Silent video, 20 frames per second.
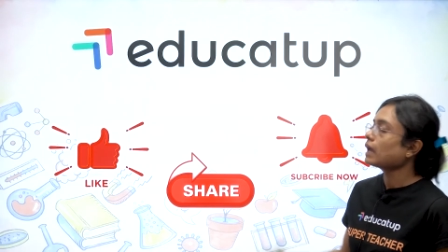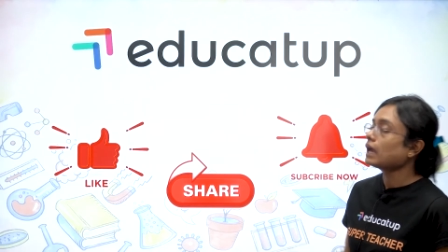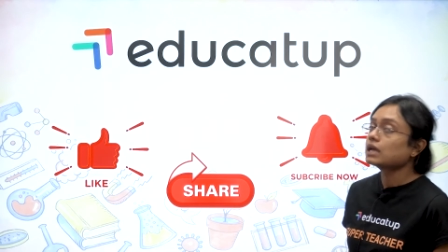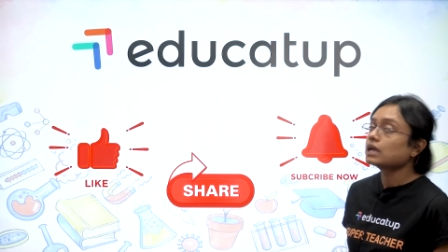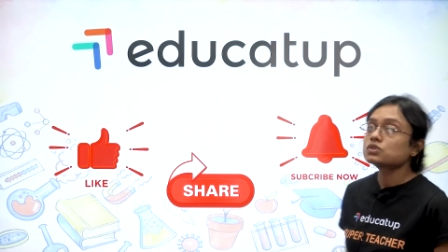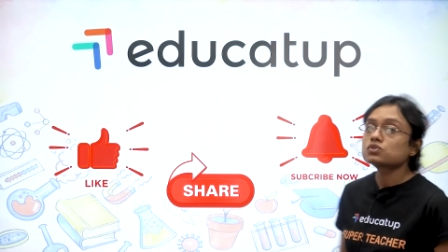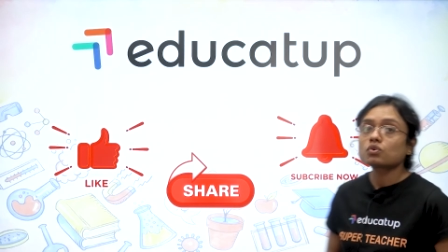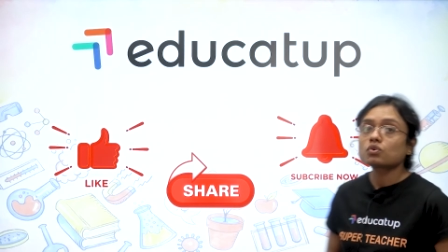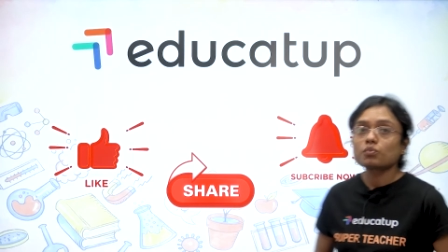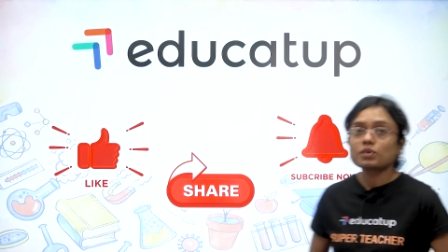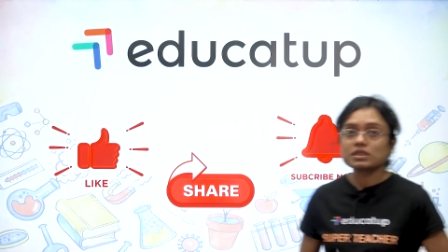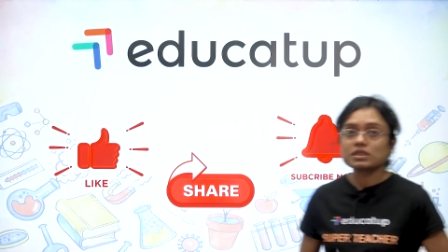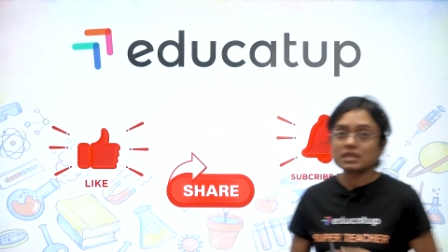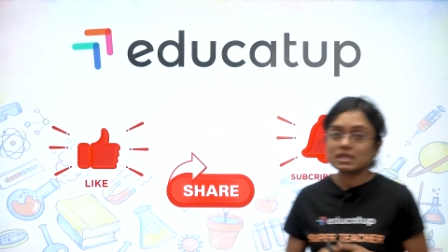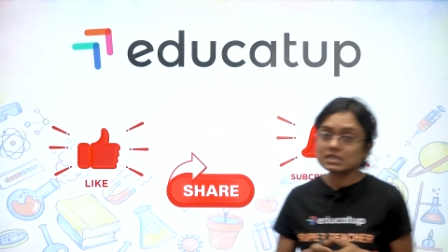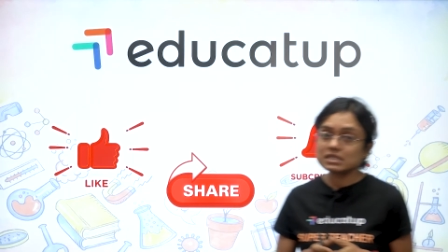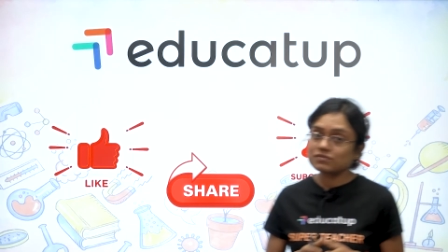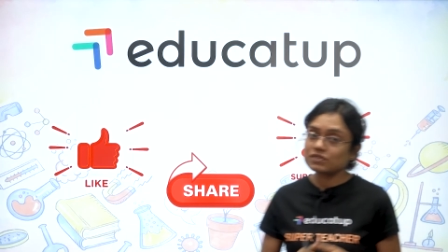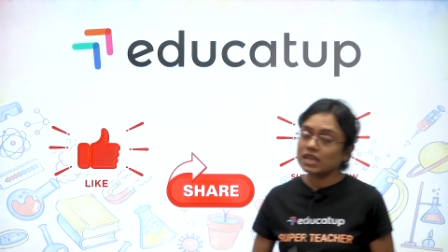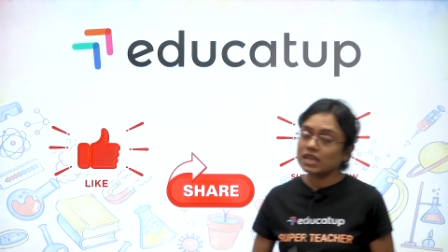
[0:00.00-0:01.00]
So with
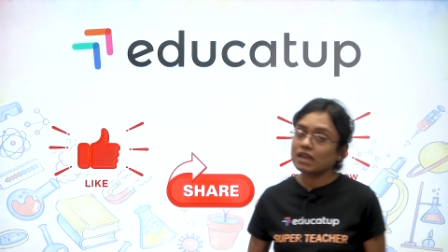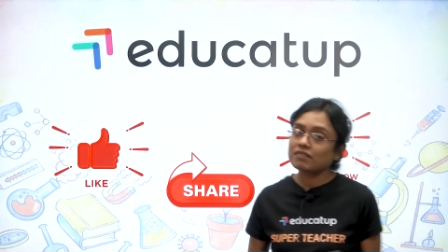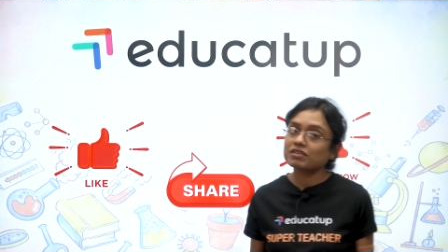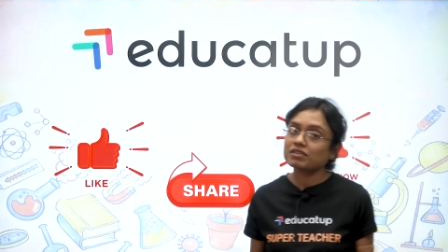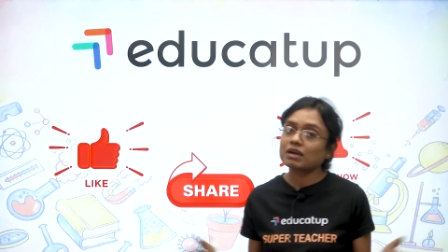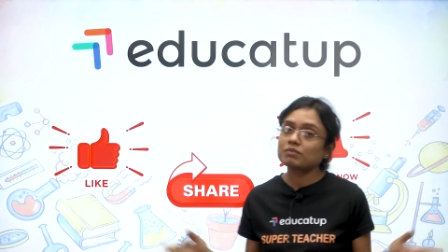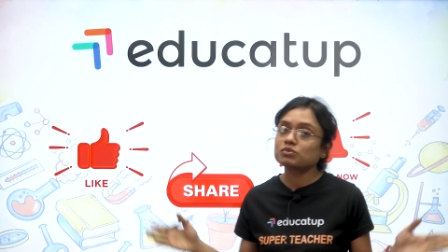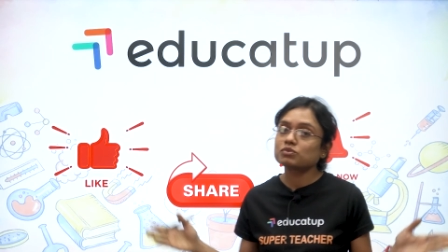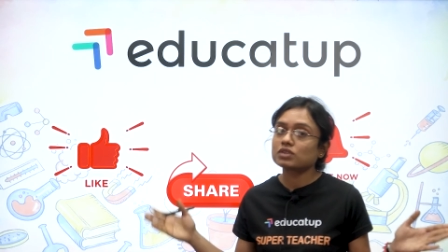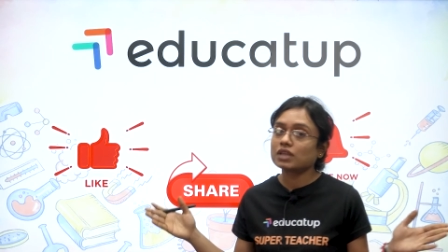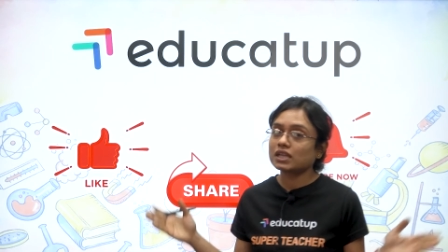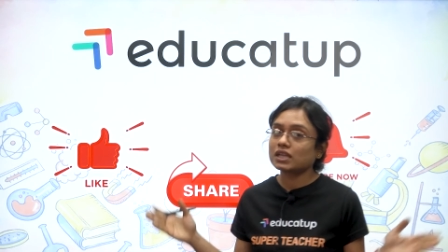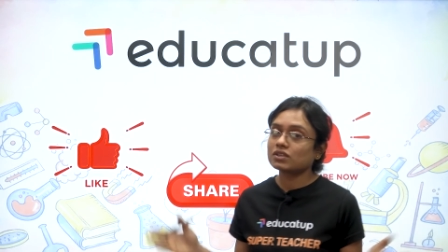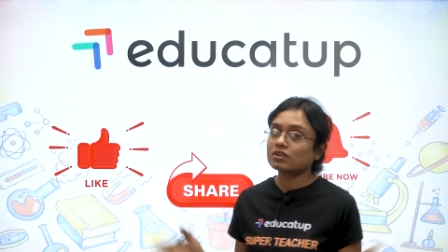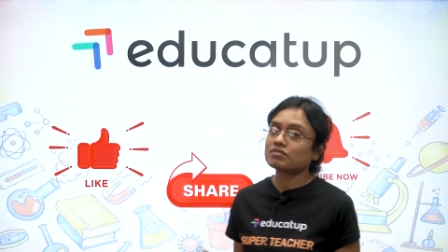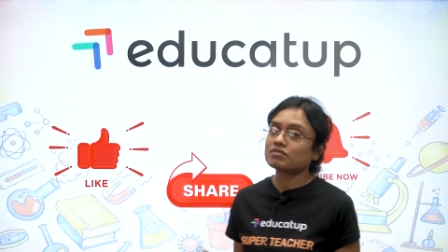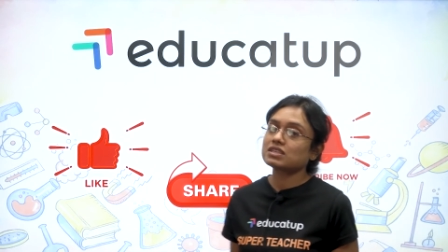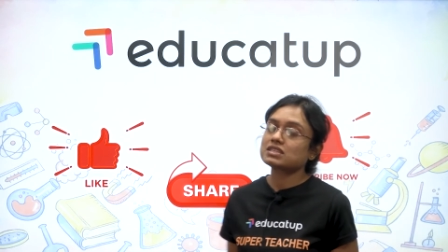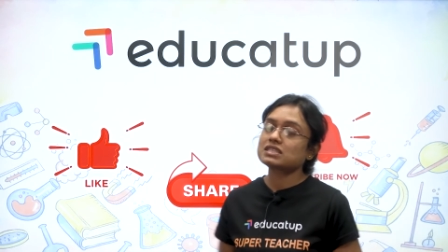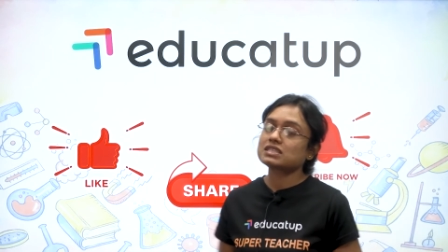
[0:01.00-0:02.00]
this, we have come to the end
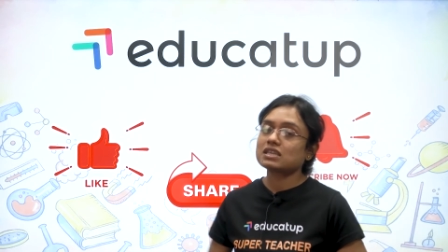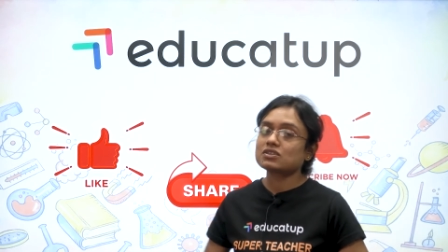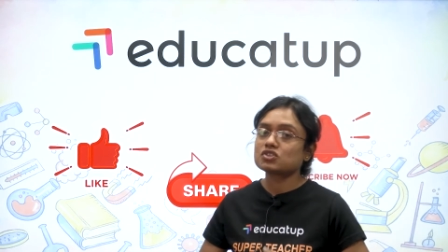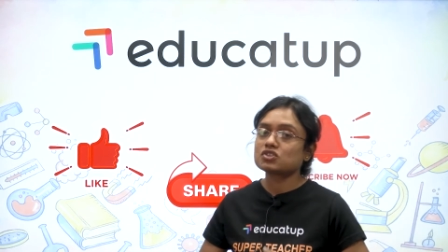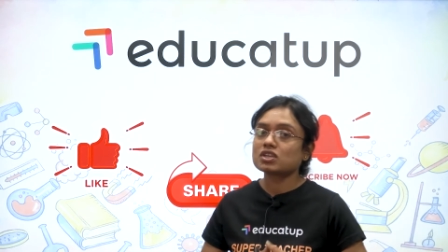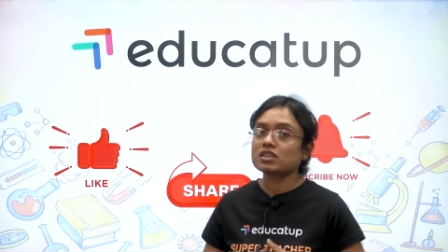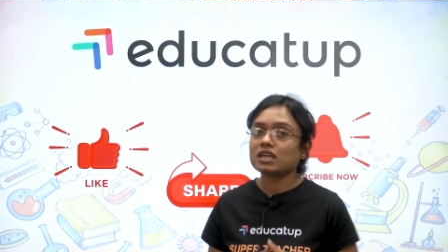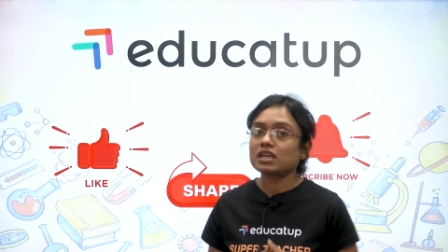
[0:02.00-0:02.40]
of this session,